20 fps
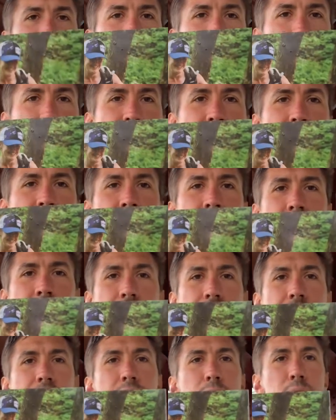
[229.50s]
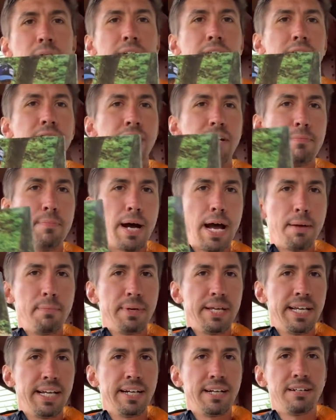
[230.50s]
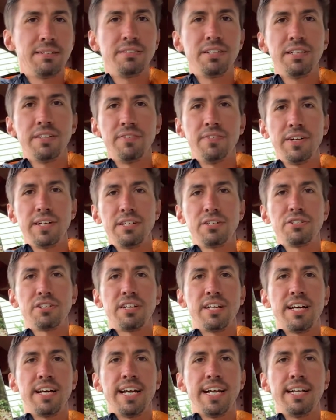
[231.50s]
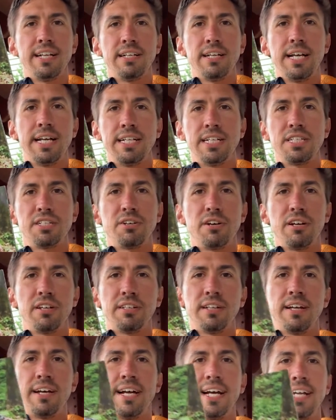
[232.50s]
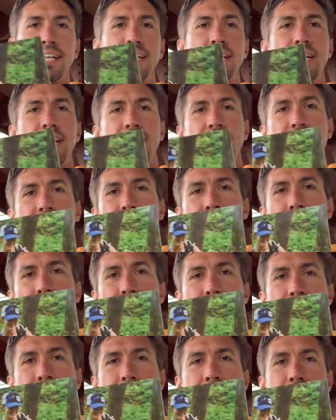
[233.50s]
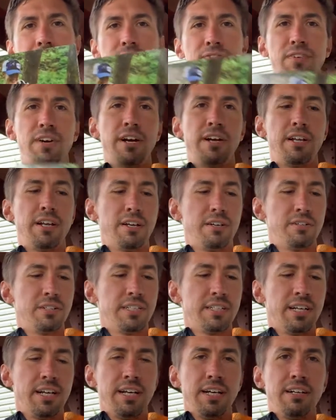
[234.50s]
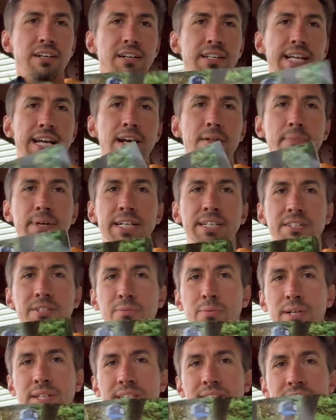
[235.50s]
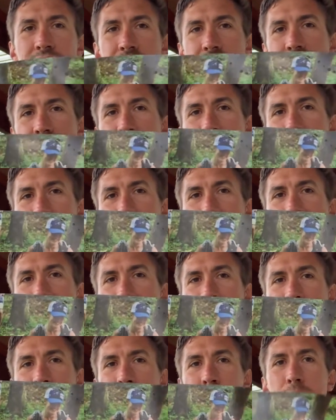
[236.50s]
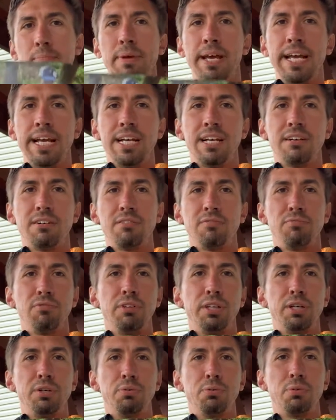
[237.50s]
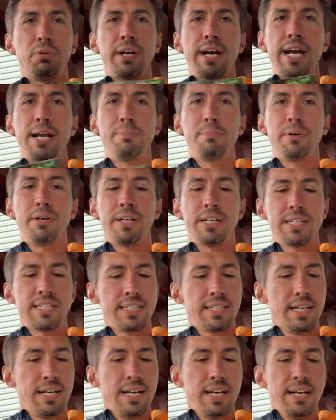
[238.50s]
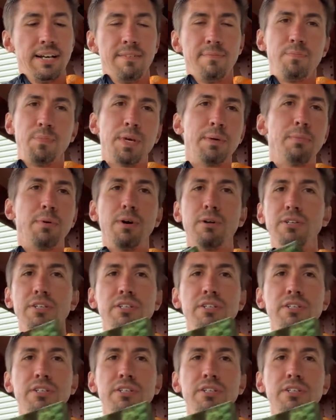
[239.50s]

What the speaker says: once again bringing the Revive gear to the finish line and the start line and taking photos, allowing me to once again make really cool guidebooks. They're more